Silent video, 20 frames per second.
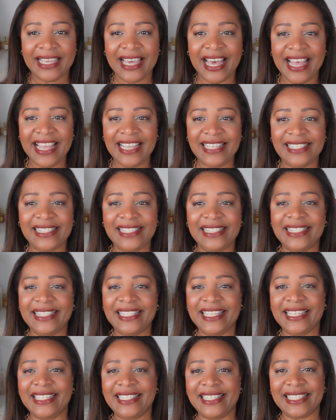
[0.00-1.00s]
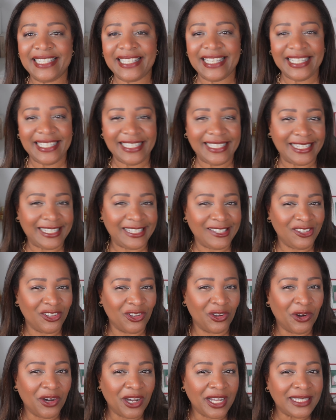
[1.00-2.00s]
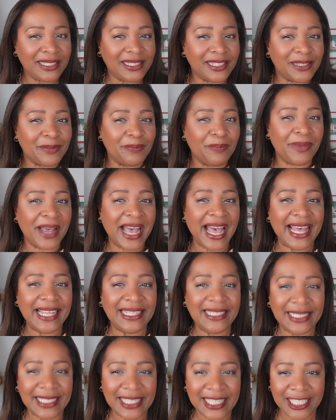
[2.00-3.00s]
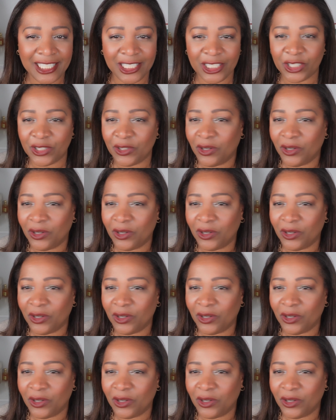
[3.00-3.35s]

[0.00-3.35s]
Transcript: Guys, this is not bad at